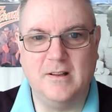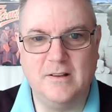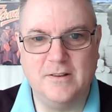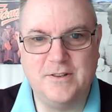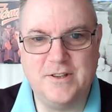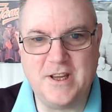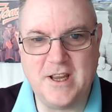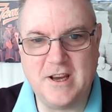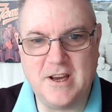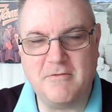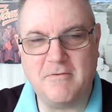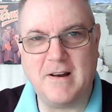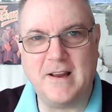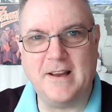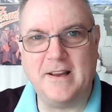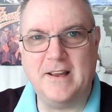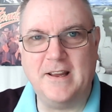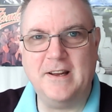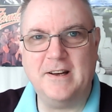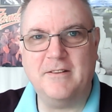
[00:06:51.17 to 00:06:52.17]
tier
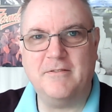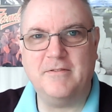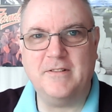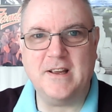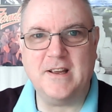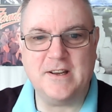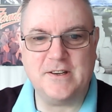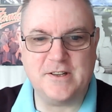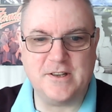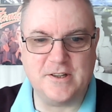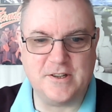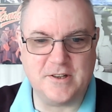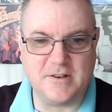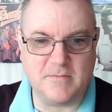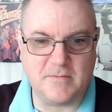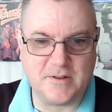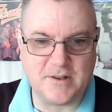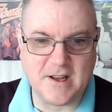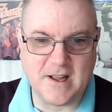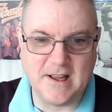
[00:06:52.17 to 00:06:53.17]
ranking of Yes at
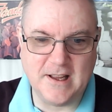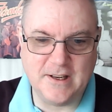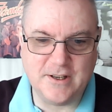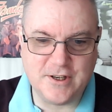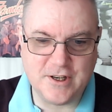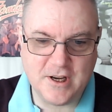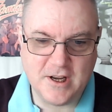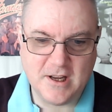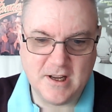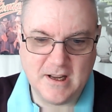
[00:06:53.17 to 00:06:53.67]
some stage